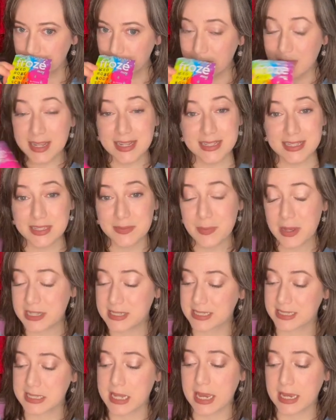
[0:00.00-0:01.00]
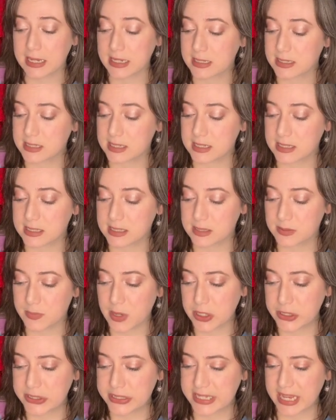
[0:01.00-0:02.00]
It smells nice. It
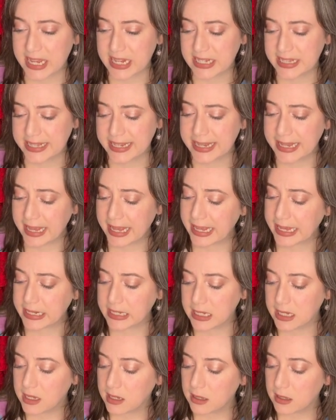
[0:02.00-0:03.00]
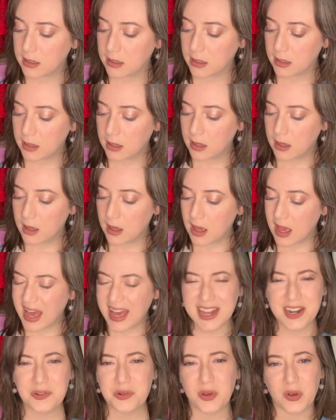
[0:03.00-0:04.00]
smells kind of like candy. I
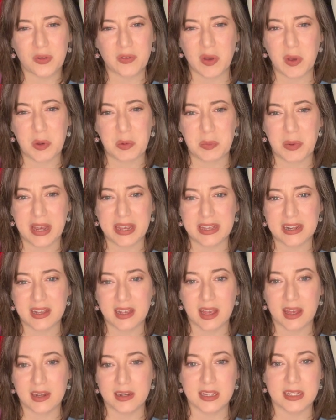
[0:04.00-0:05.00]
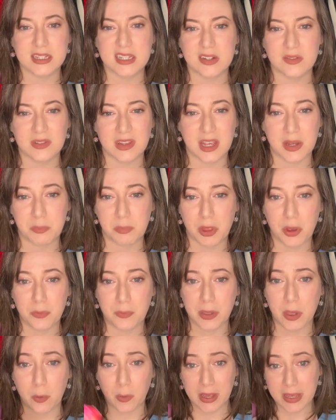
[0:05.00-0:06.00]
don't know if I would buy it again. It didn't like blow me
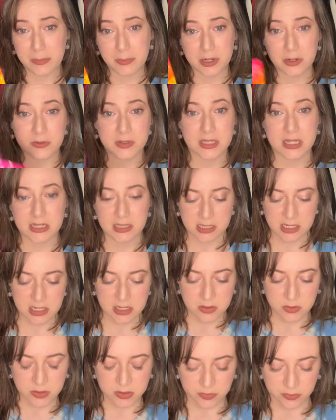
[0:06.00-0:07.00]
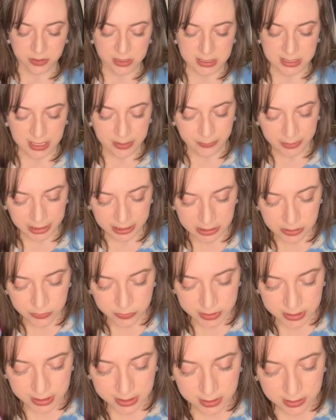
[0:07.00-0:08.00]
away, but it was nice to use for the time that I
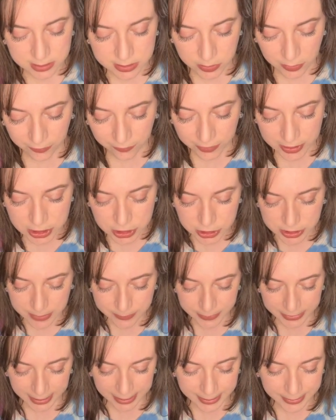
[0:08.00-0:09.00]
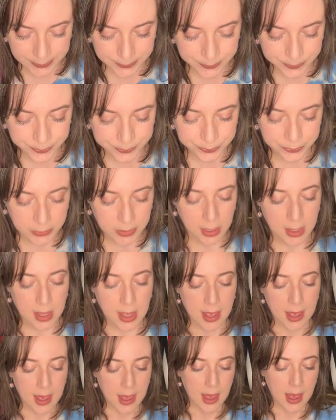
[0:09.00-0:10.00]
used it. So I finished up that.
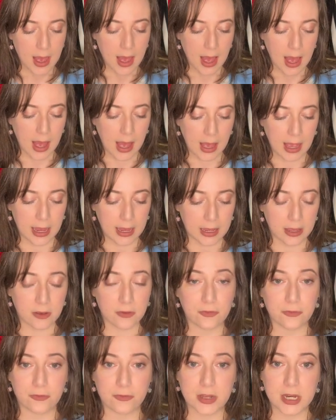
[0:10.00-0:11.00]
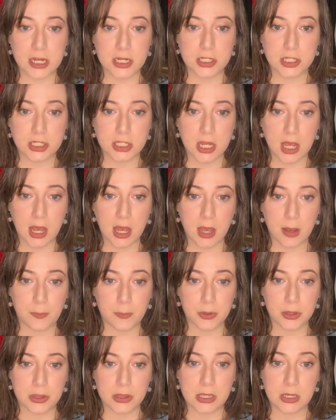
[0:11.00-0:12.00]
I finished up
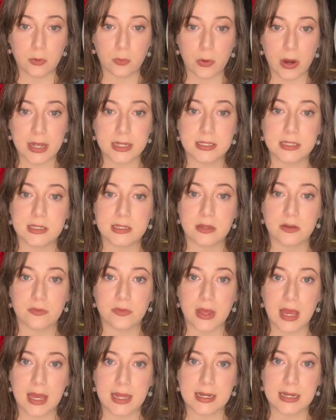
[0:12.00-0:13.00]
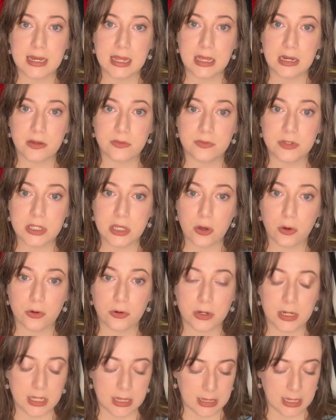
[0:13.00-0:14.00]
the rest of that native
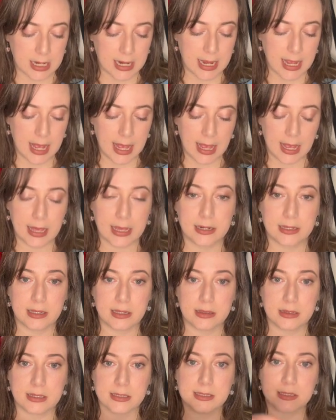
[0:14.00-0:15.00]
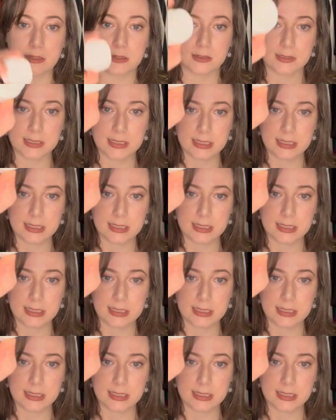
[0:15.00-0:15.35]
deodorant that I had in this little